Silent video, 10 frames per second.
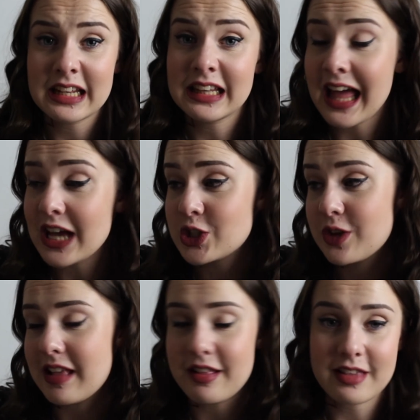Lash
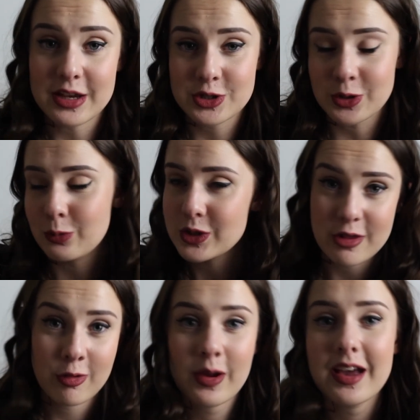Sensational, which
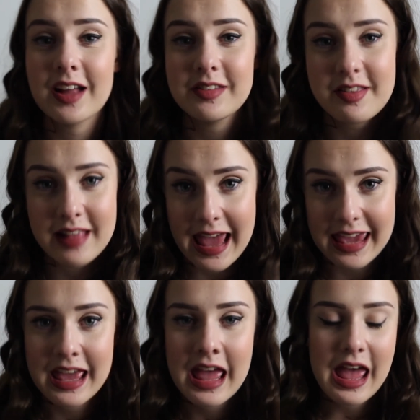is quite hard to
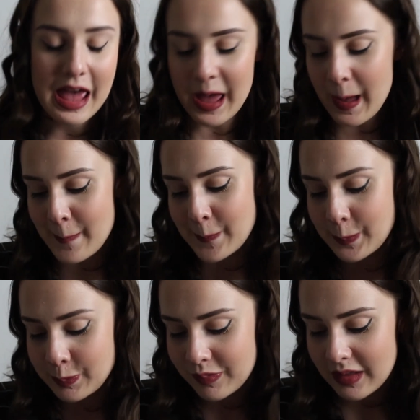say.
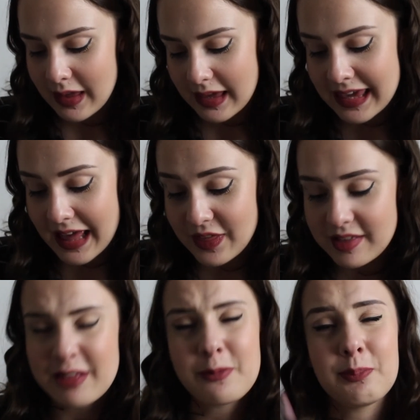Yeah,
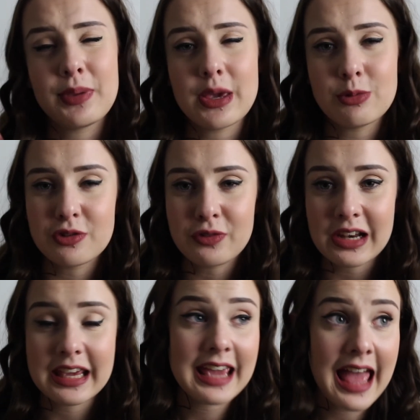this is beautiful.
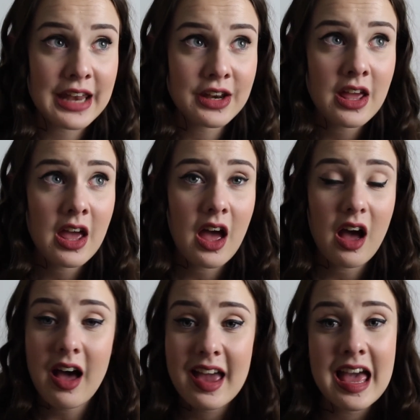Again,
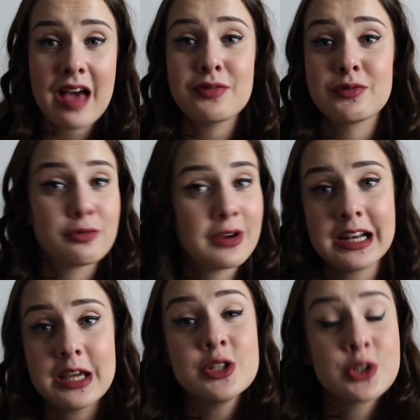I have
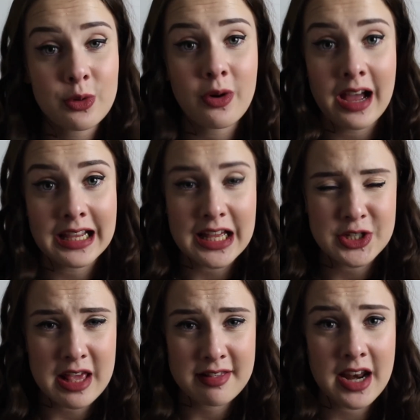really short
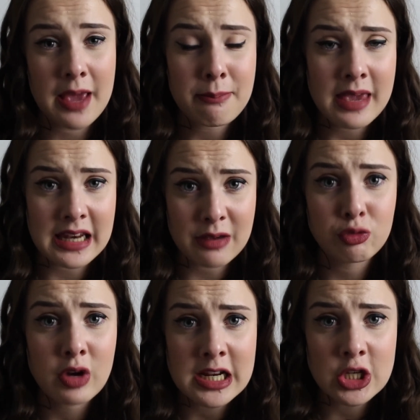eyelashes, and I mean it,
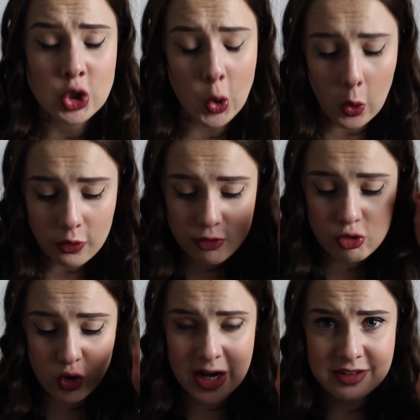really short,
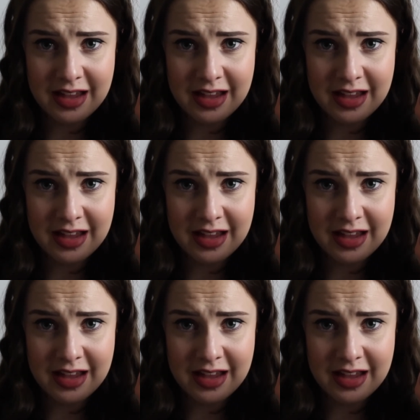straight